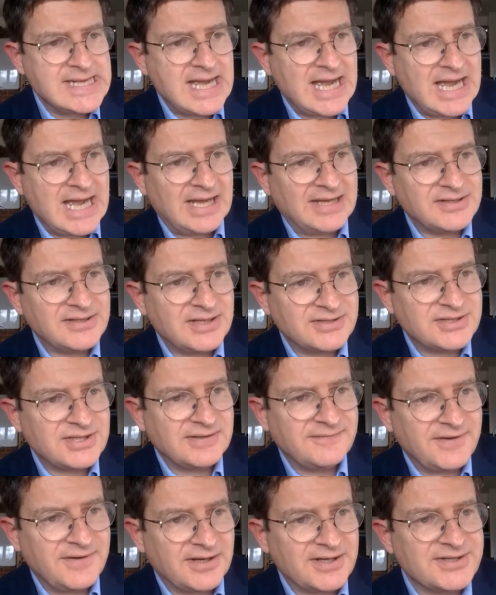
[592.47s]
and
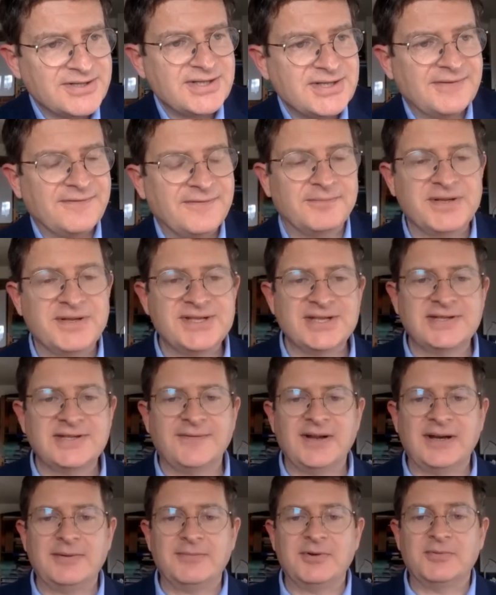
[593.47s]
did various different business
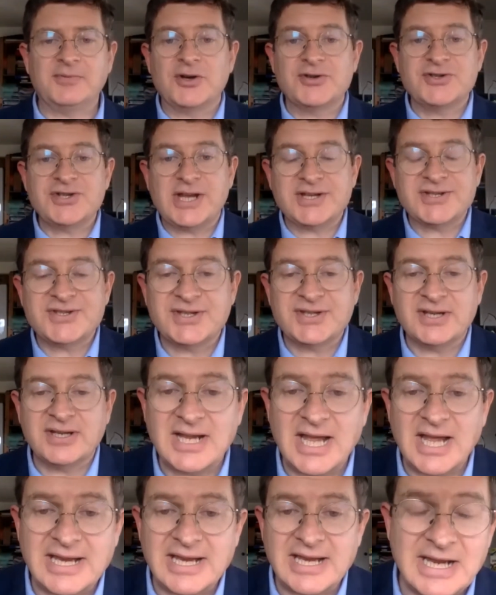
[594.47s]
development projects,
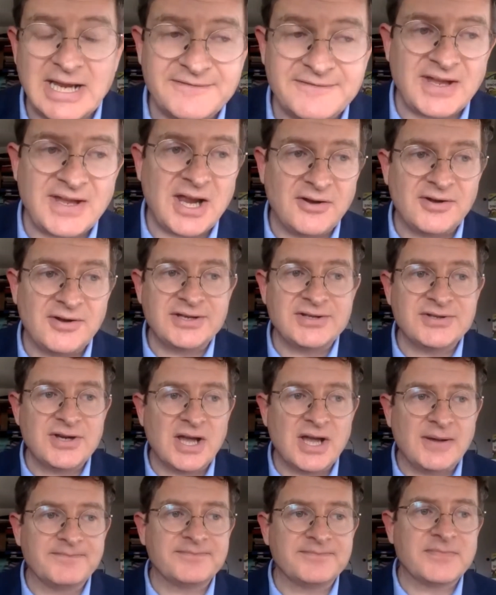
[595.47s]
and left there
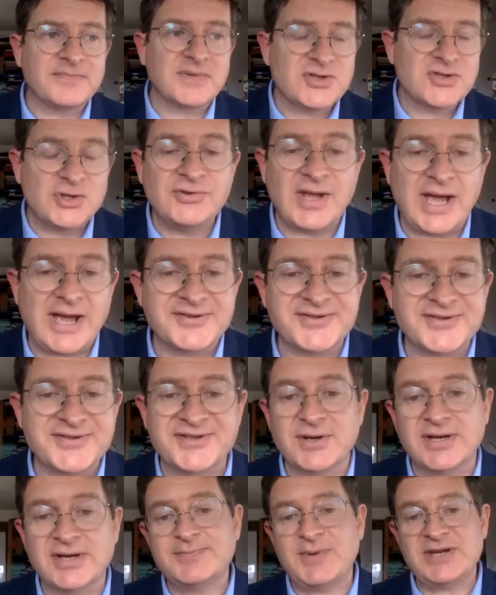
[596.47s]
in 2000.
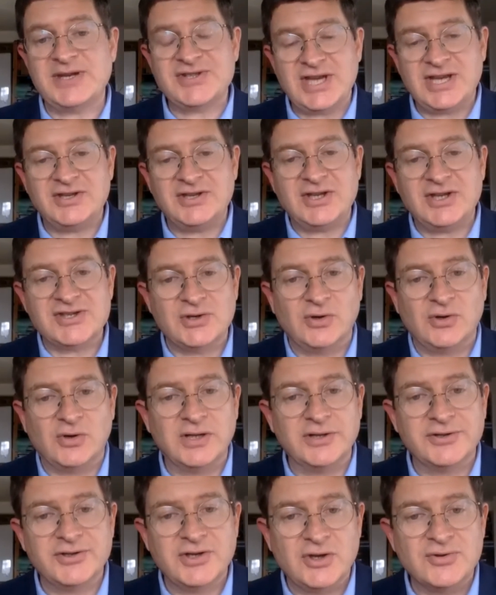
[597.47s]
So I spent 10 years in
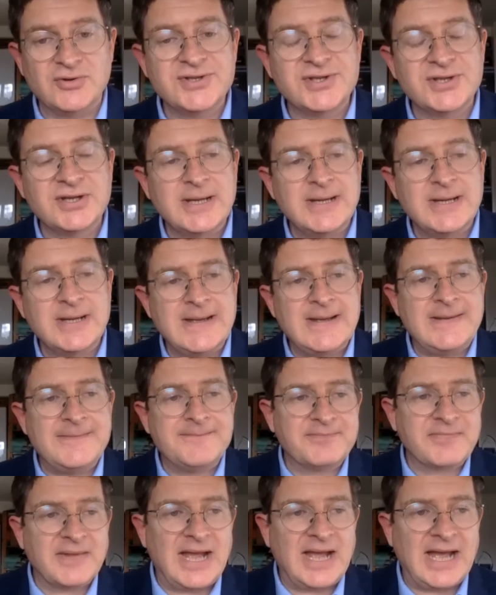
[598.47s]
all at News.
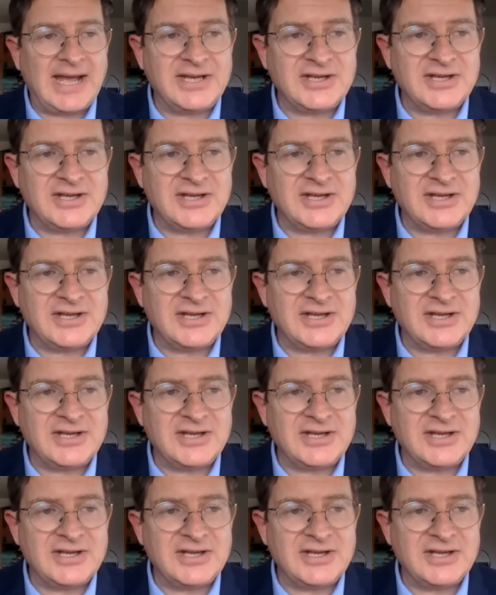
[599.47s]
And